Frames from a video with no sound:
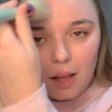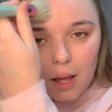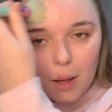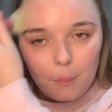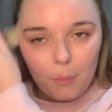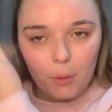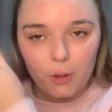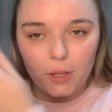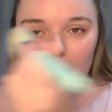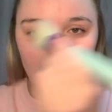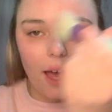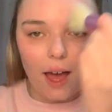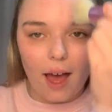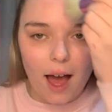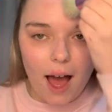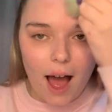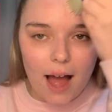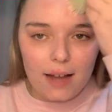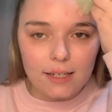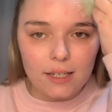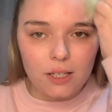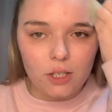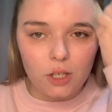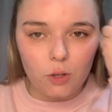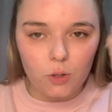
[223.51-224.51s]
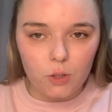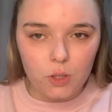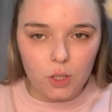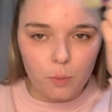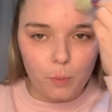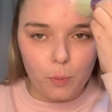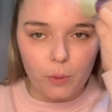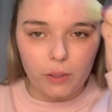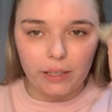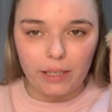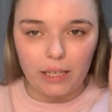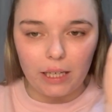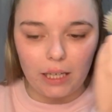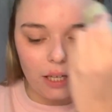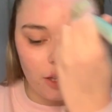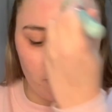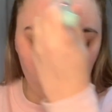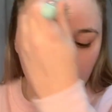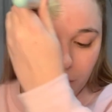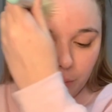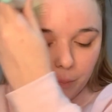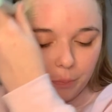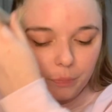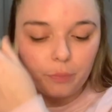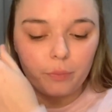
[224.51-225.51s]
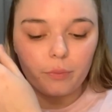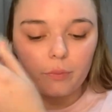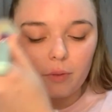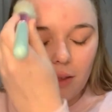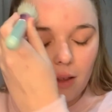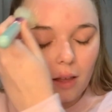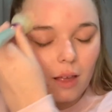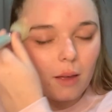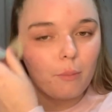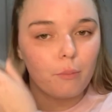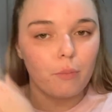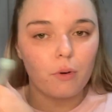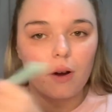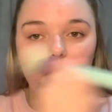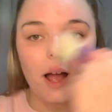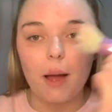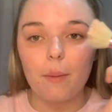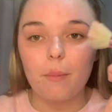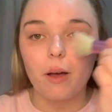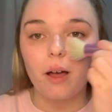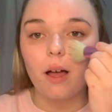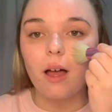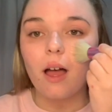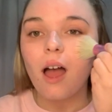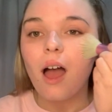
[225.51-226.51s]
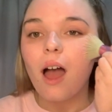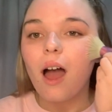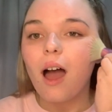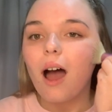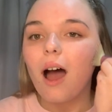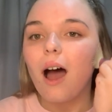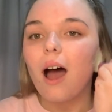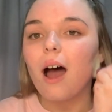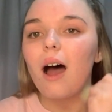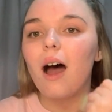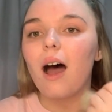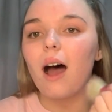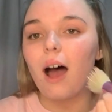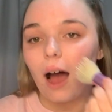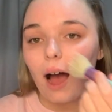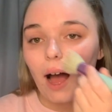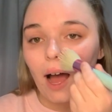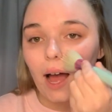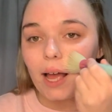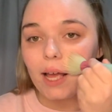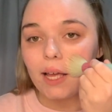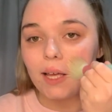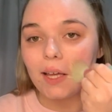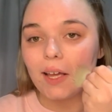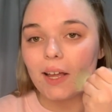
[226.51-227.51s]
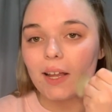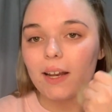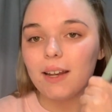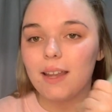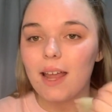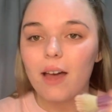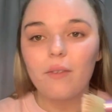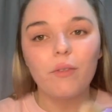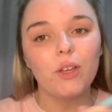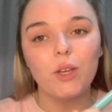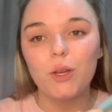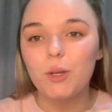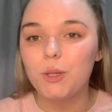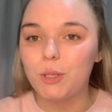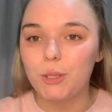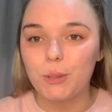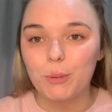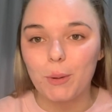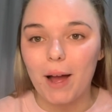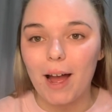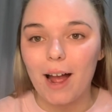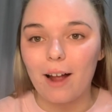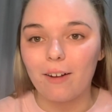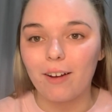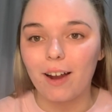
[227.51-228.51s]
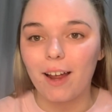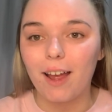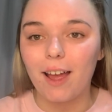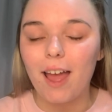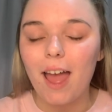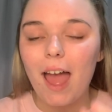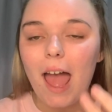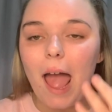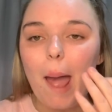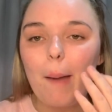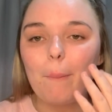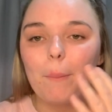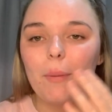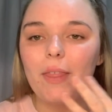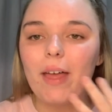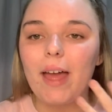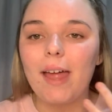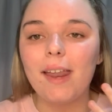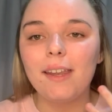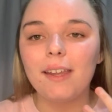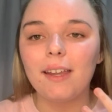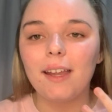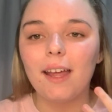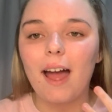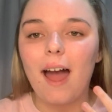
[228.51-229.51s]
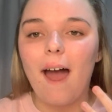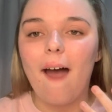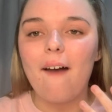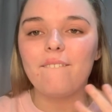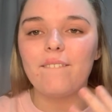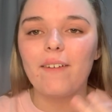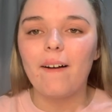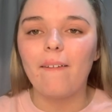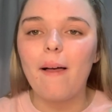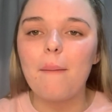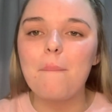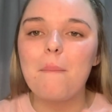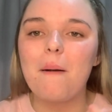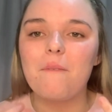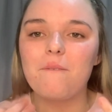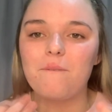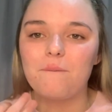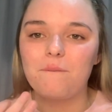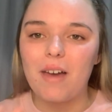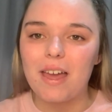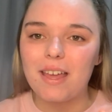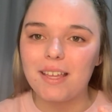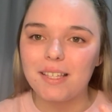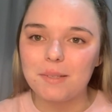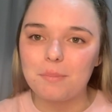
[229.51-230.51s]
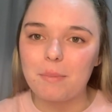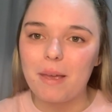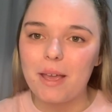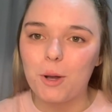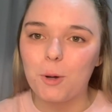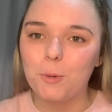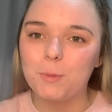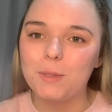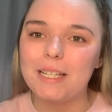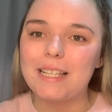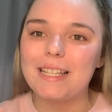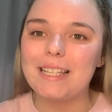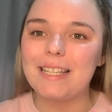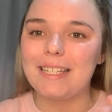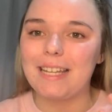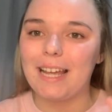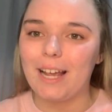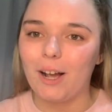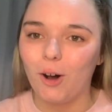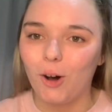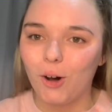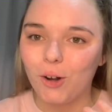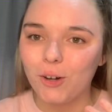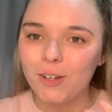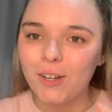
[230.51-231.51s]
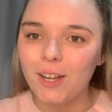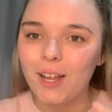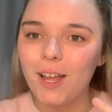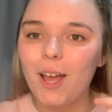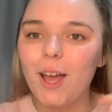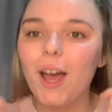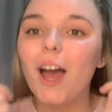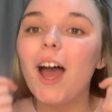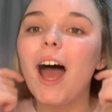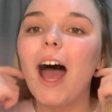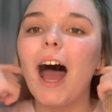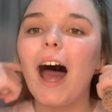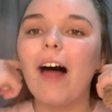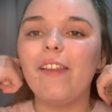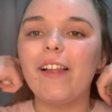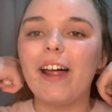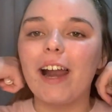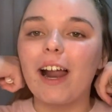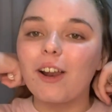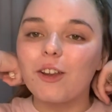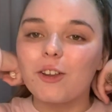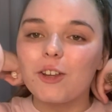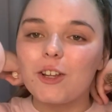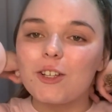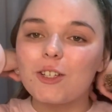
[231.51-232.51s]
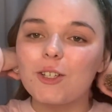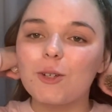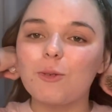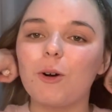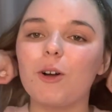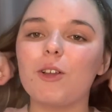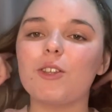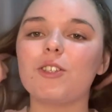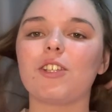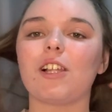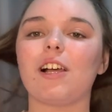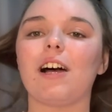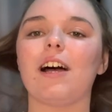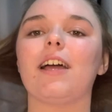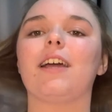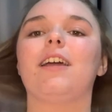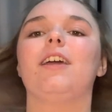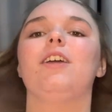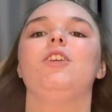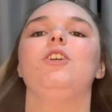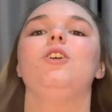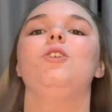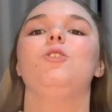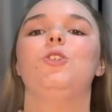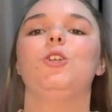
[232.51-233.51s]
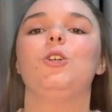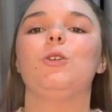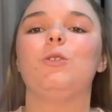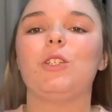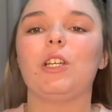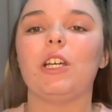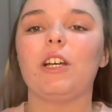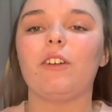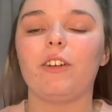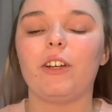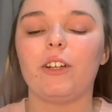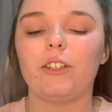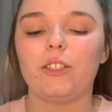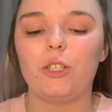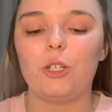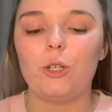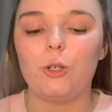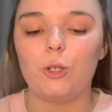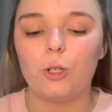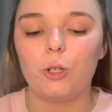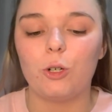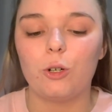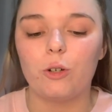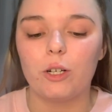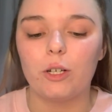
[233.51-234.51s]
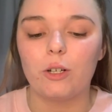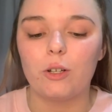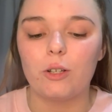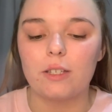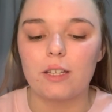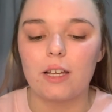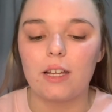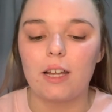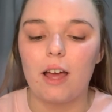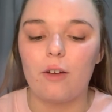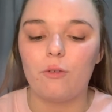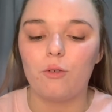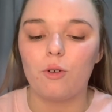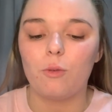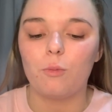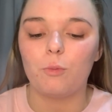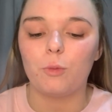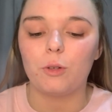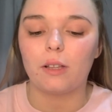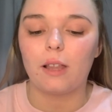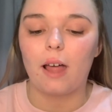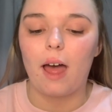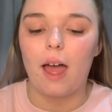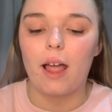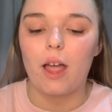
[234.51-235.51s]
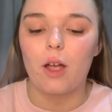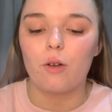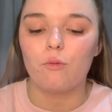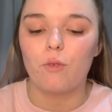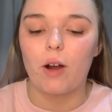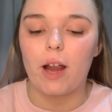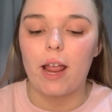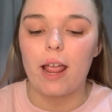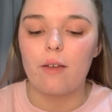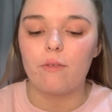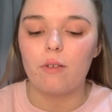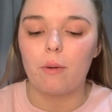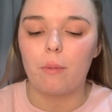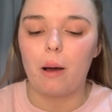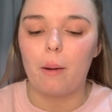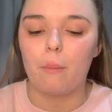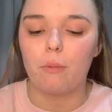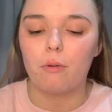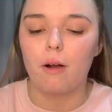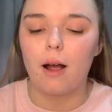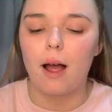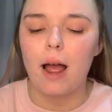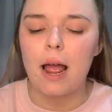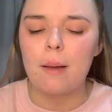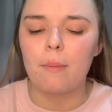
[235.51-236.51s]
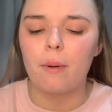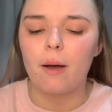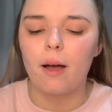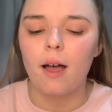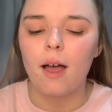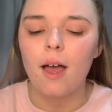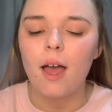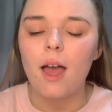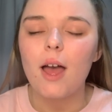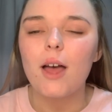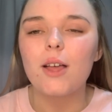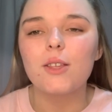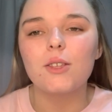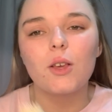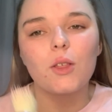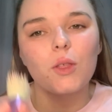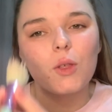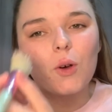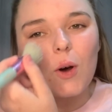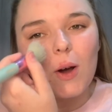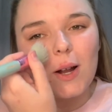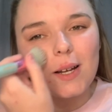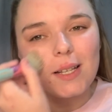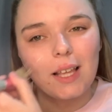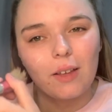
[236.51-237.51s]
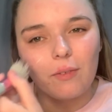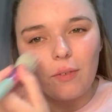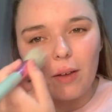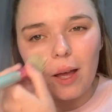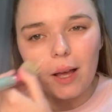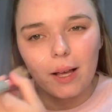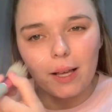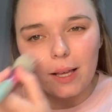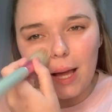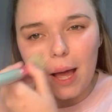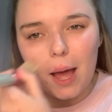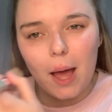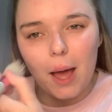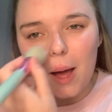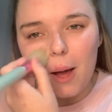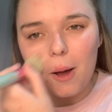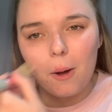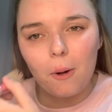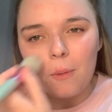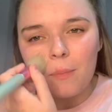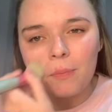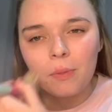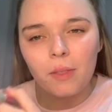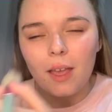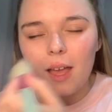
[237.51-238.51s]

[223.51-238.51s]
But yeah, I didn't used to believe in primer. I never used to wear it, but then I felt like my face makeup didn't stay on, and then I used to watch, like, YouTube tutorials, and everyone would, like, rave about primer, so I thought I'd give it a go.